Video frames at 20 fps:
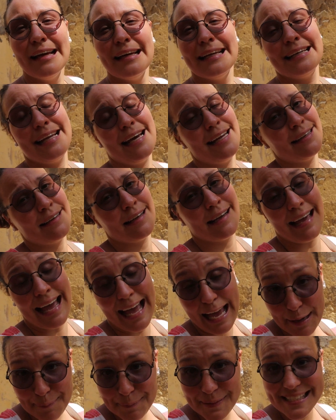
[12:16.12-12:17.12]
and that
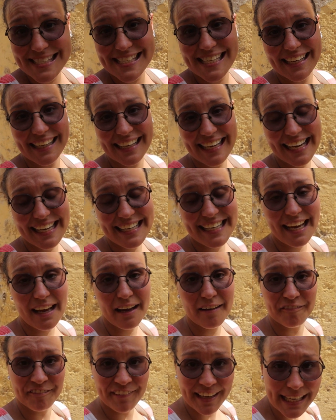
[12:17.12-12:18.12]
happens here in
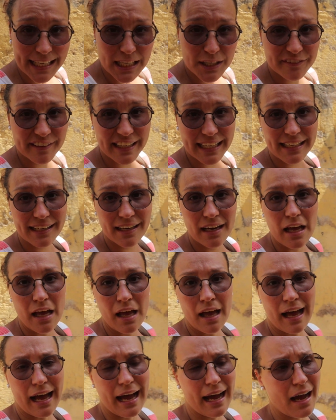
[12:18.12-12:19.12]
Kenya very quick,
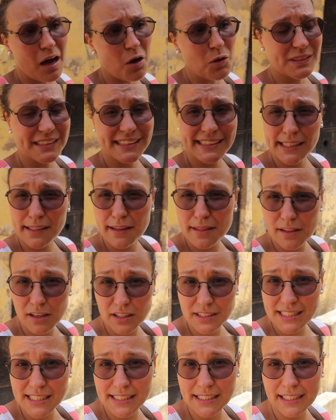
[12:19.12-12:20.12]
around
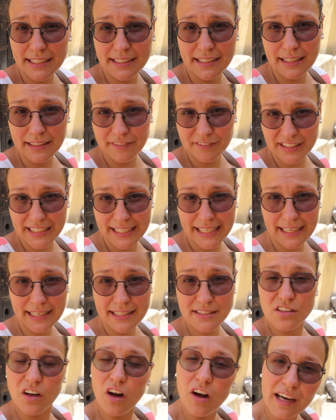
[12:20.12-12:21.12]
6:30 in the evening,
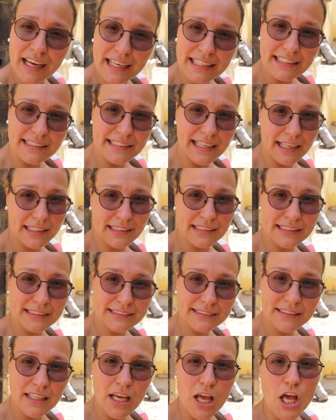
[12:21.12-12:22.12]
it's already
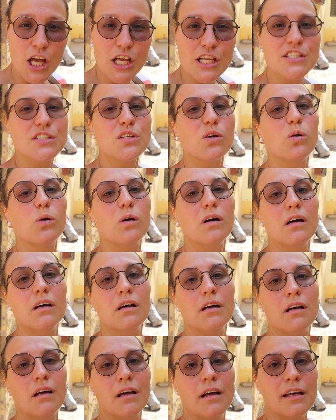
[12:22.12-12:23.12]
darkness. So
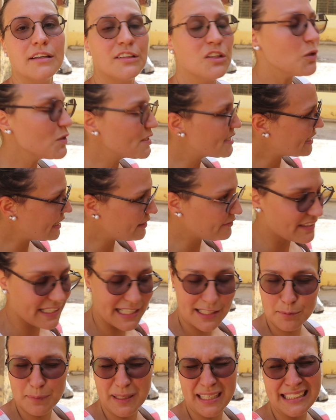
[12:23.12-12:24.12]
don't save
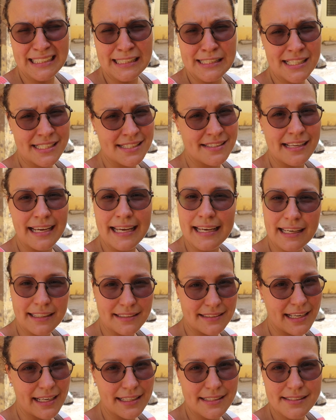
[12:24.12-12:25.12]
that money, just take a
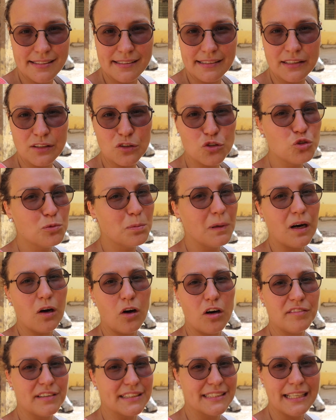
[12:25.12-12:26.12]
taxi, Uber
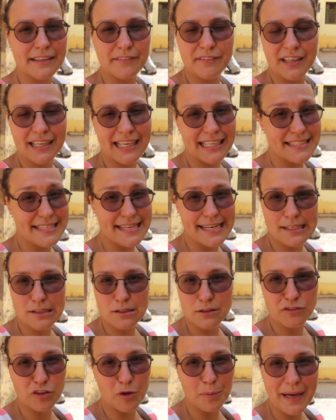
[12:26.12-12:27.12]
or whatever can take
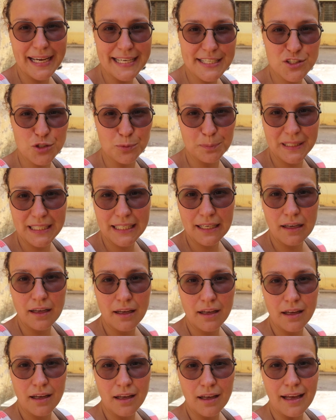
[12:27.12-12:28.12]
you from A to B.
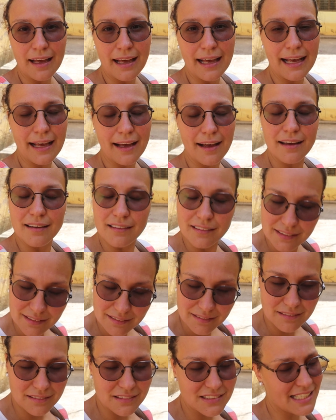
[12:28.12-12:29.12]

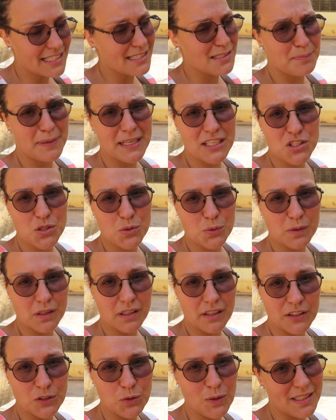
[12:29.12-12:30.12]
Just make
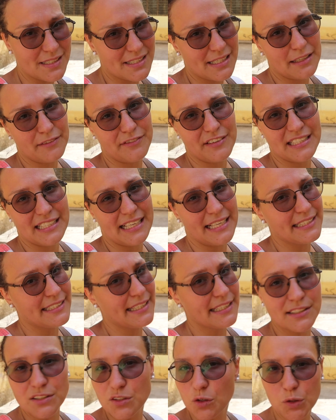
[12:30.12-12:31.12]
sure you are safe at night
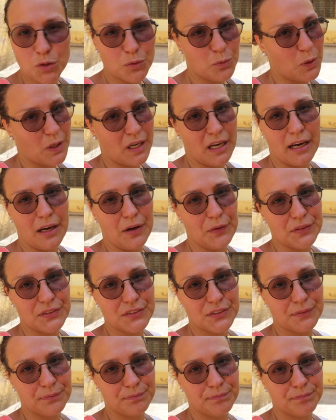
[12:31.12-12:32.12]
and don't walk around.